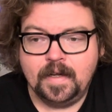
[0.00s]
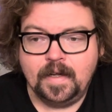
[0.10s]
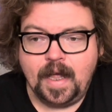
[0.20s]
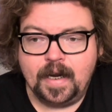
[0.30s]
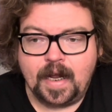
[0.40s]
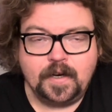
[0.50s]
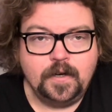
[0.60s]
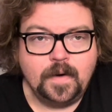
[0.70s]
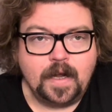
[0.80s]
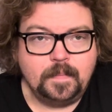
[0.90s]
And I
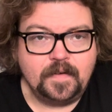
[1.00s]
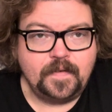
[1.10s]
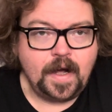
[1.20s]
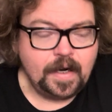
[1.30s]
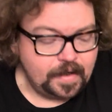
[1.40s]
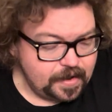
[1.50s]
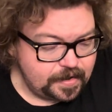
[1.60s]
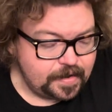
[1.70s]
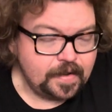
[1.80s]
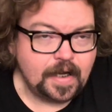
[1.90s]
knew I'd be fine
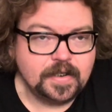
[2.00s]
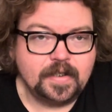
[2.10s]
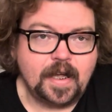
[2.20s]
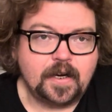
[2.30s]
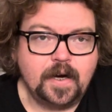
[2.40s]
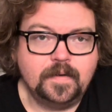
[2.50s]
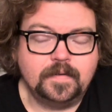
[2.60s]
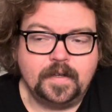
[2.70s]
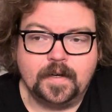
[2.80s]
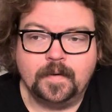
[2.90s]
because I was in that coat,
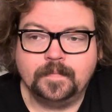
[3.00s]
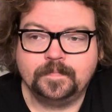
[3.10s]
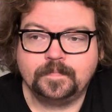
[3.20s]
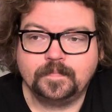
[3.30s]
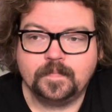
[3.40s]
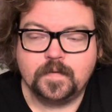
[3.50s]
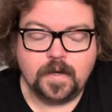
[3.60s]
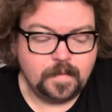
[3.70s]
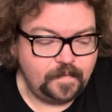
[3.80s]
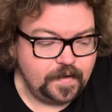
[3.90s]
you know.
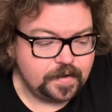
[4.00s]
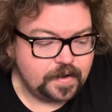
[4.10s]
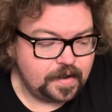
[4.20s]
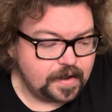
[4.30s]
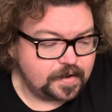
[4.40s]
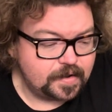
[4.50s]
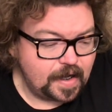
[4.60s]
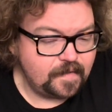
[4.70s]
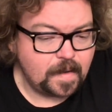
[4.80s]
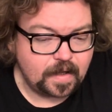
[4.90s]
So Filson has
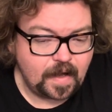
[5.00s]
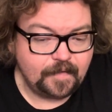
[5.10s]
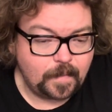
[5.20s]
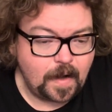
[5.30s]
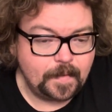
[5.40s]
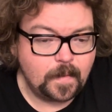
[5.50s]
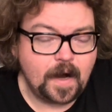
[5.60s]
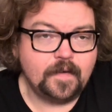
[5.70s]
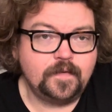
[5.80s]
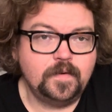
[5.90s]
saved my life probably
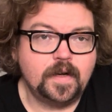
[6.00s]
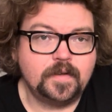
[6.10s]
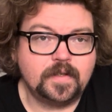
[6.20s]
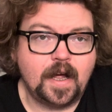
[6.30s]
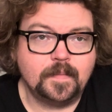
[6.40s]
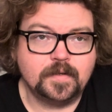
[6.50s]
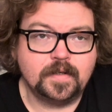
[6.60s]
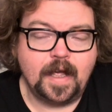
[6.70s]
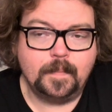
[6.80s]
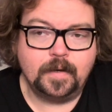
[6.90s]
quite a few other times in
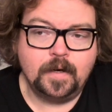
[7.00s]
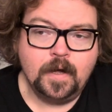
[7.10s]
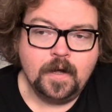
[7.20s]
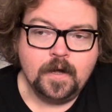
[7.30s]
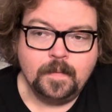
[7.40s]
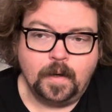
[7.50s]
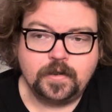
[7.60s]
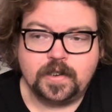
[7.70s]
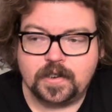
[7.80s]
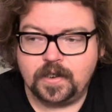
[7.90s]
that. But most
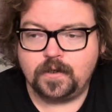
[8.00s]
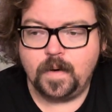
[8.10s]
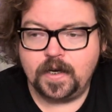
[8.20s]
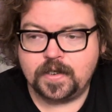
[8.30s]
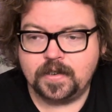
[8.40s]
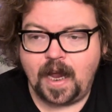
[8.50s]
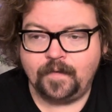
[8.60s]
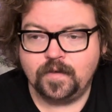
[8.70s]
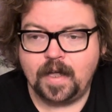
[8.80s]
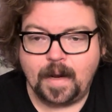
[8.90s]
of the situations
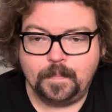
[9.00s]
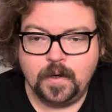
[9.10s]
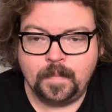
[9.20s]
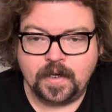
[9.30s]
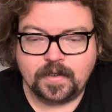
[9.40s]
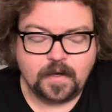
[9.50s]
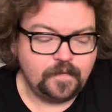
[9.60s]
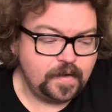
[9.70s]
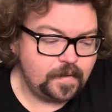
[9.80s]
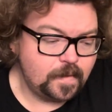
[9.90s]
after that I put
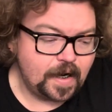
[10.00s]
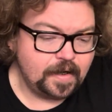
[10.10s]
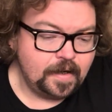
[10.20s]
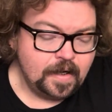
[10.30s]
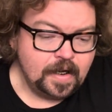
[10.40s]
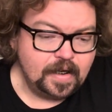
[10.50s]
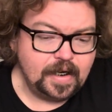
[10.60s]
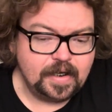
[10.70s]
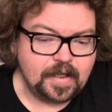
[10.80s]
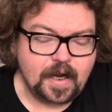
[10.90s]
myself in where I
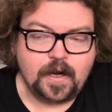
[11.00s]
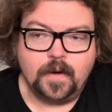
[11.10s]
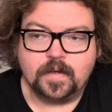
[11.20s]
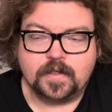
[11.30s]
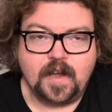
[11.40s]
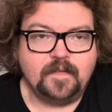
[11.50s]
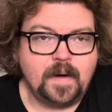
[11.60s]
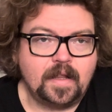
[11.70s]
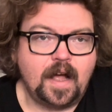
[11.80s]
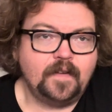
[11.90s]
needed that coat to save
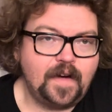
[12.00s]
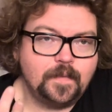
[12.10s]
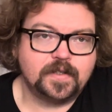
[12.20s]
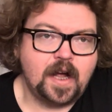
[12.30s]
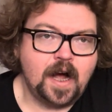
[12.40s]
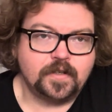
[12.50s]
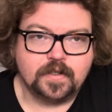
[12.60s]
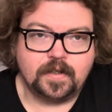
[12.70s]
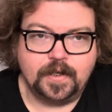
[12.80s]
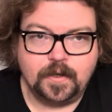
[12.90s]
my life, I was
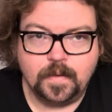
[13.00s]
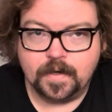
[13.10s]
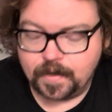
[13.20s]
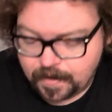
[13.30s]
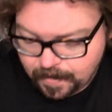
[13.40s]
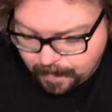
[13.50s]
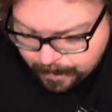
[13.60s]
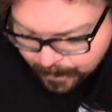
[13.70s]
consciously doing it, you know.